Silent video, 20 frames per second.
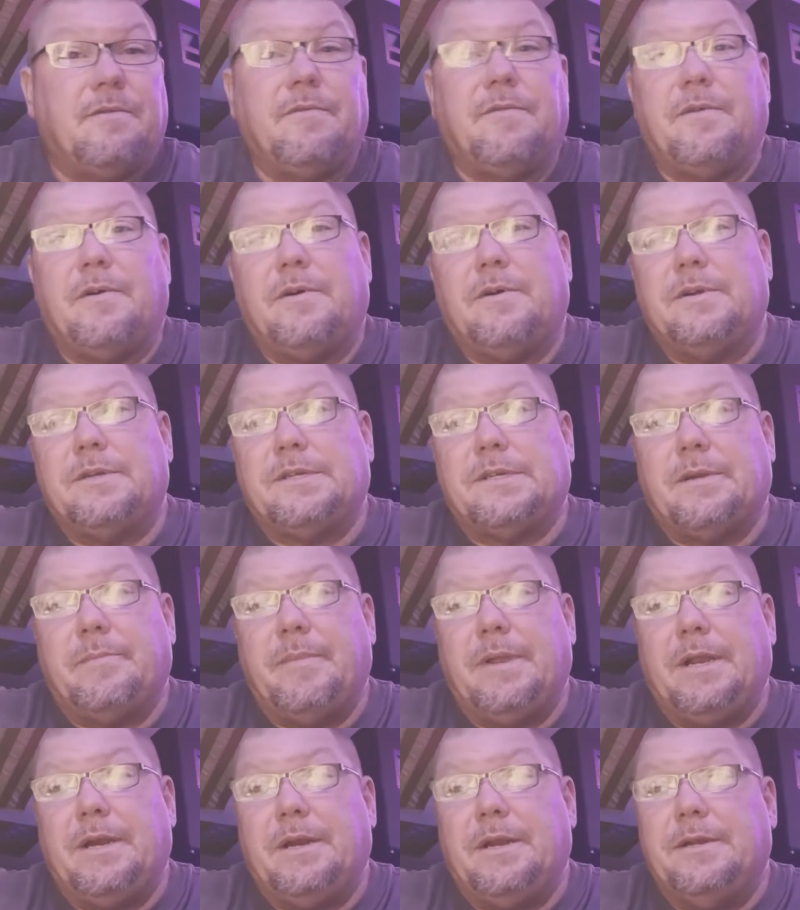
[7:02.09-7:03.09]
thoughts. I
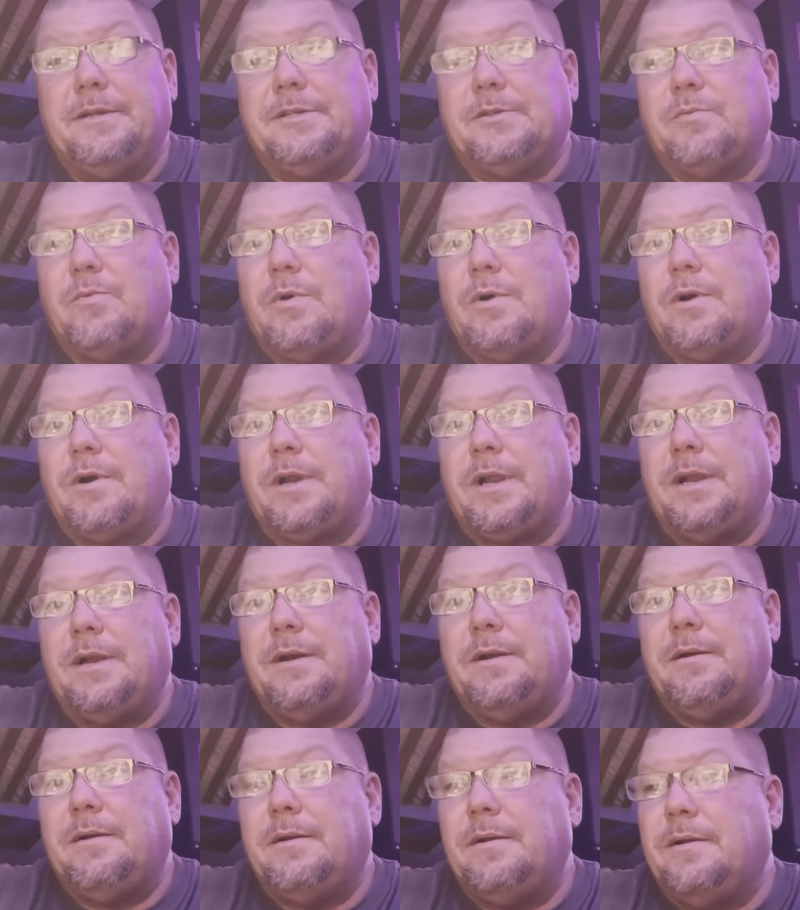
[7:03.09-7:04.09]
mean, it's
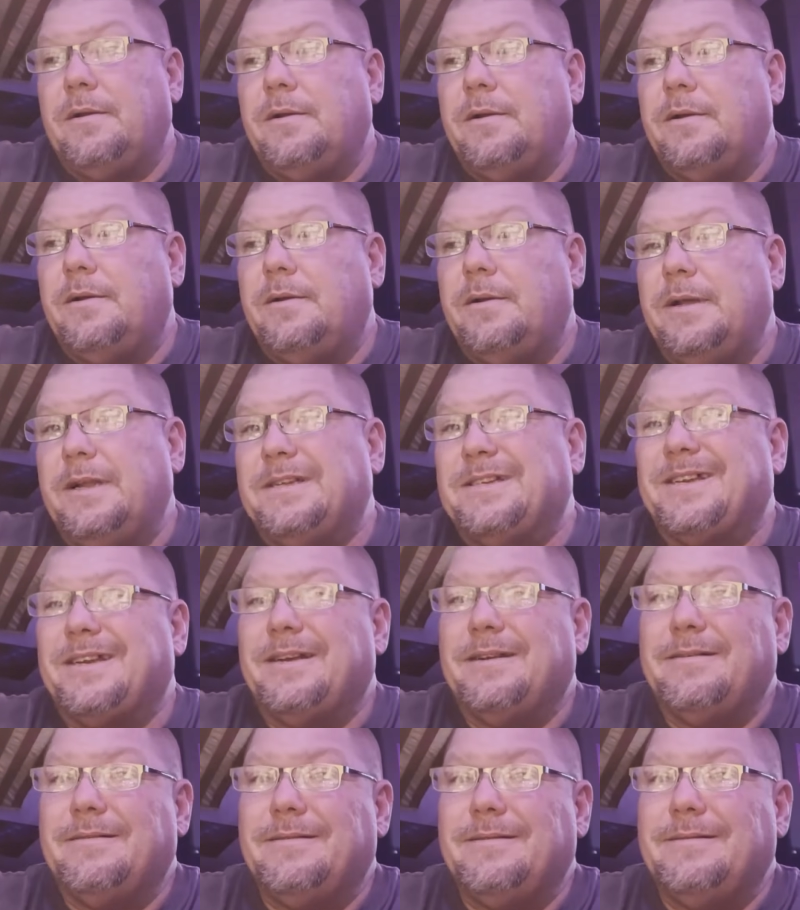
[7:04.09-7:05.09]
working.
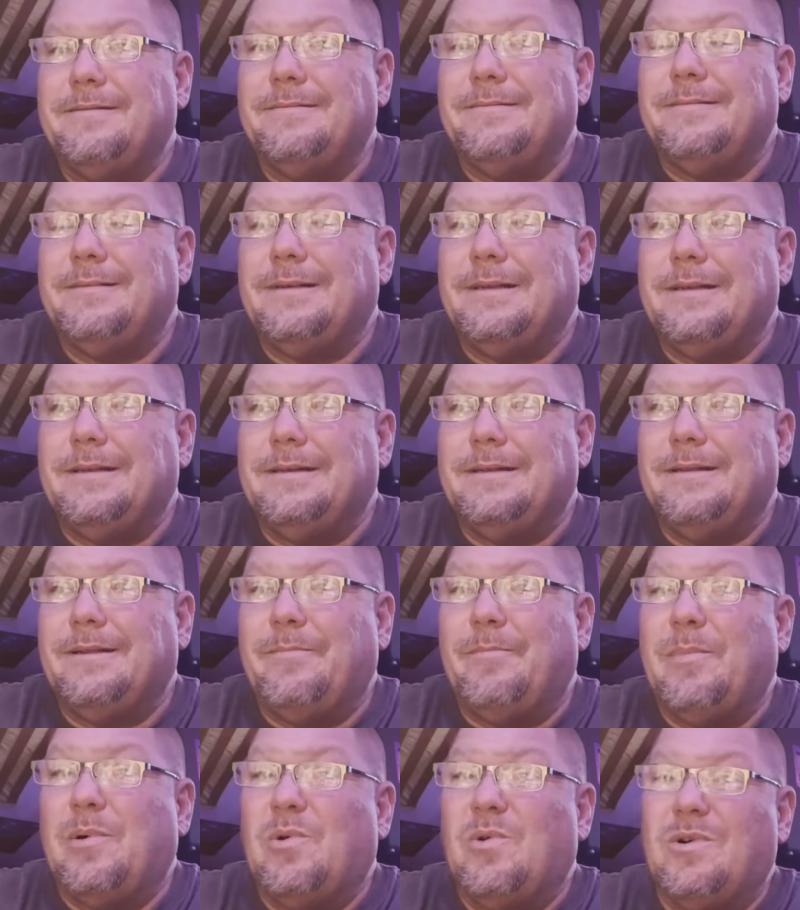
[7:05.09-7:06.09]
The
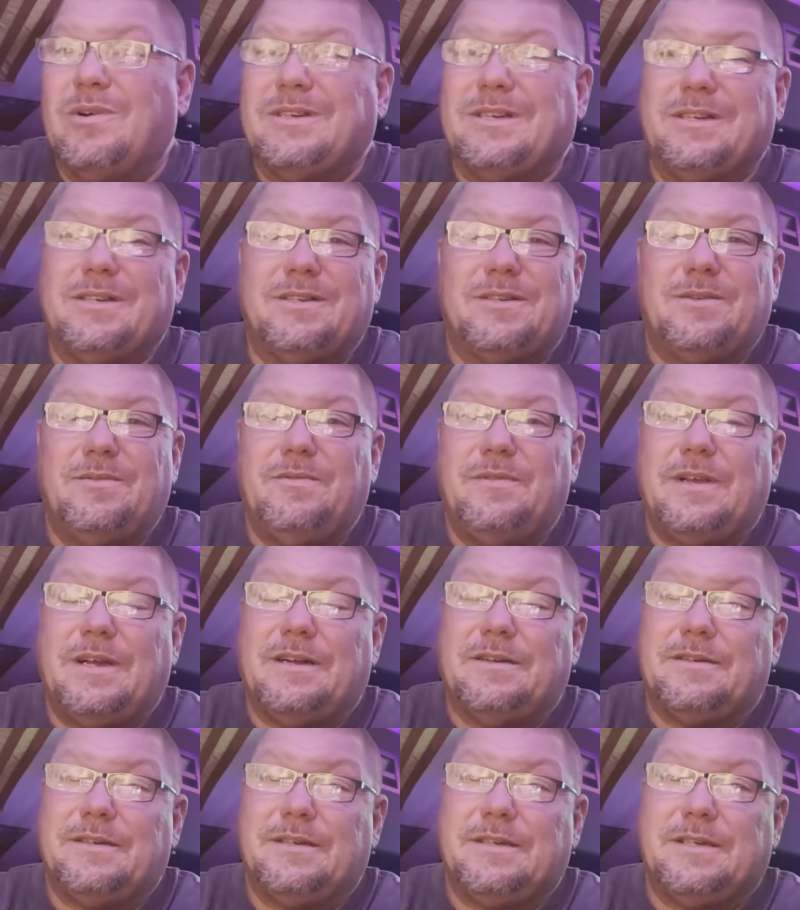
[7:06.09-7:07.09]
board says
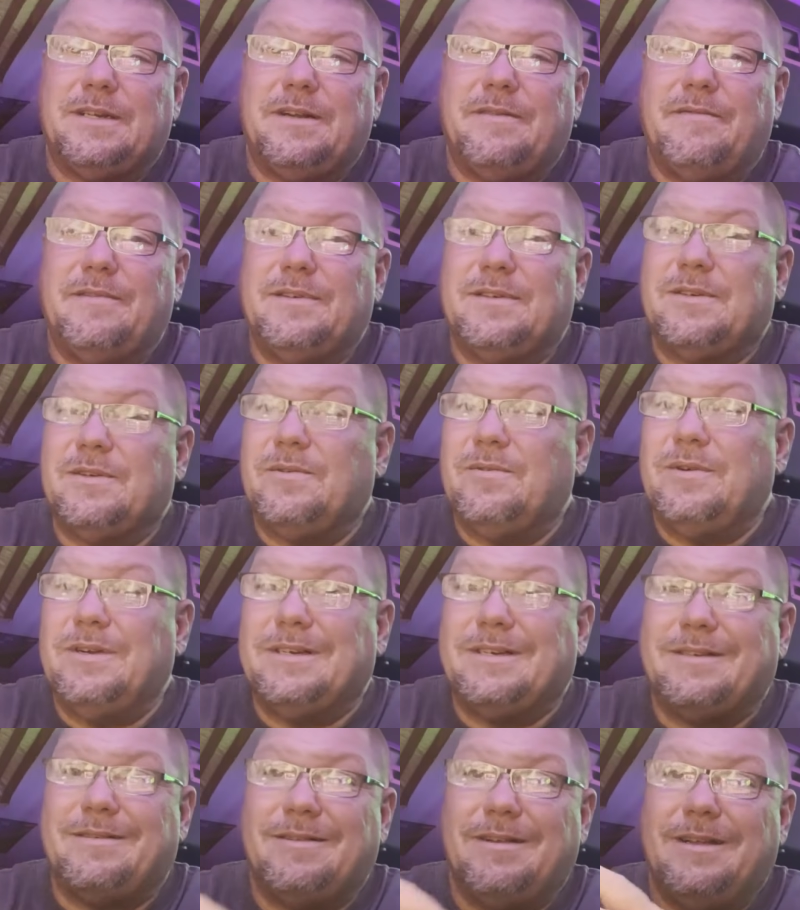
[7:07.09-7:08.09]
2007, so
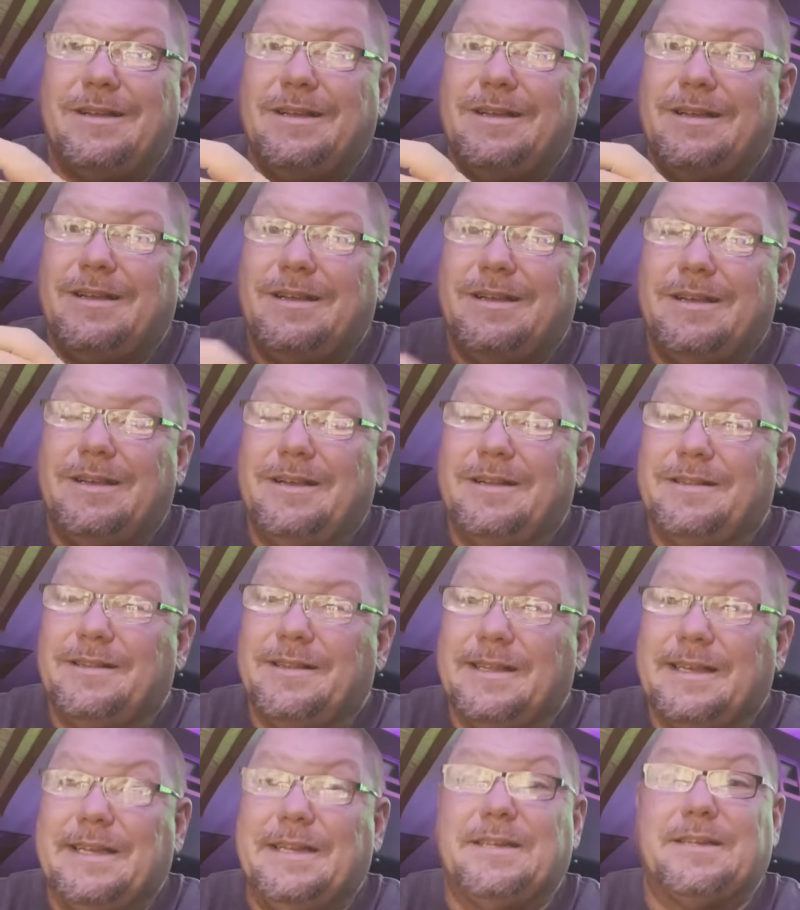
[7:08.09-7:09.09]
it's at
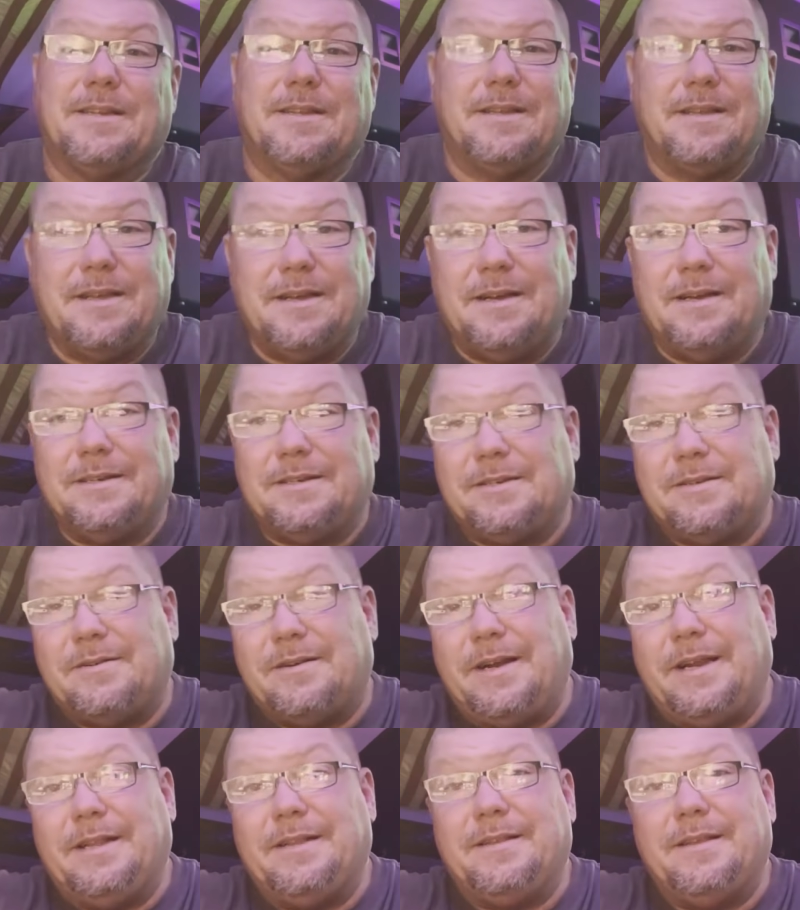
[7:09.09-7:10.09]
least the guts
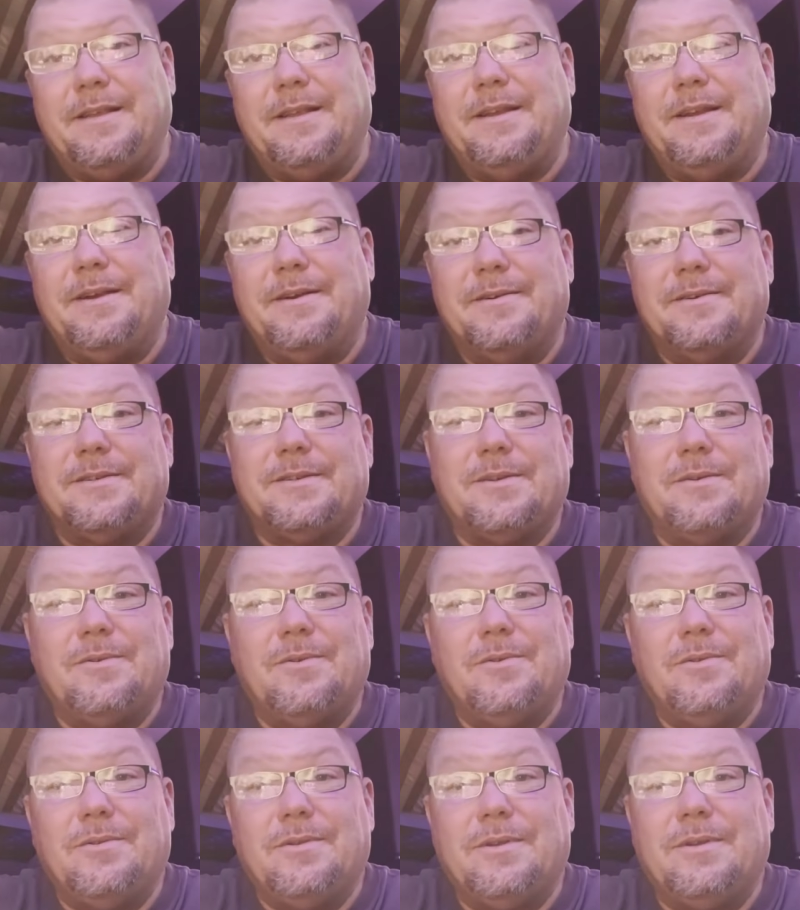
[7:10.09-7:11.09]
are 18 years
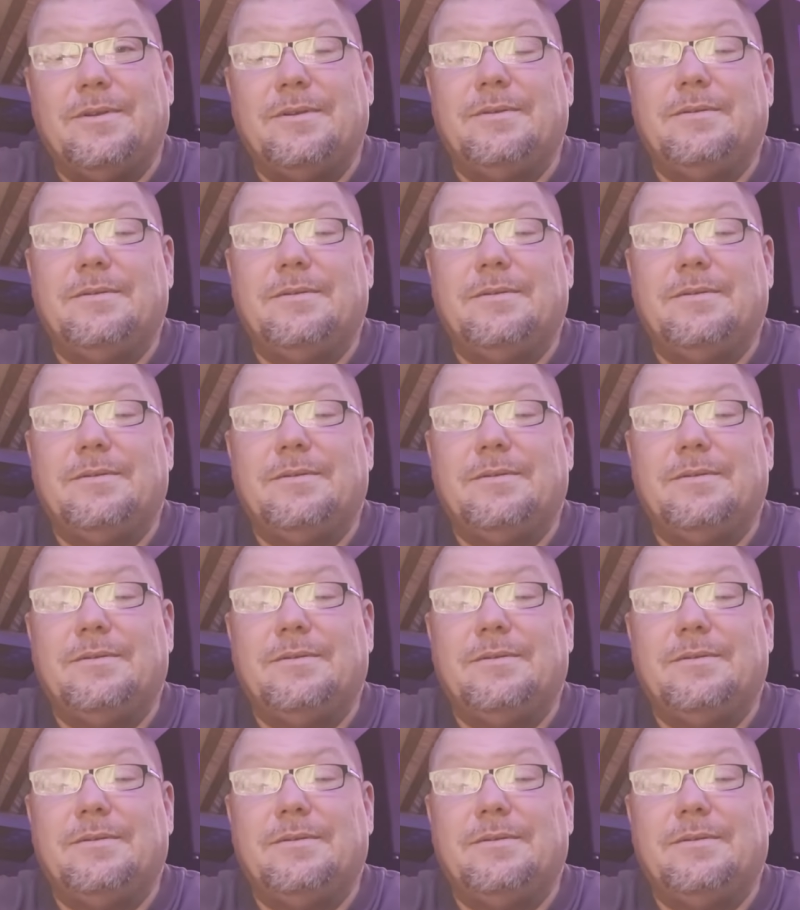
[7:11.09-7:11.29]
old.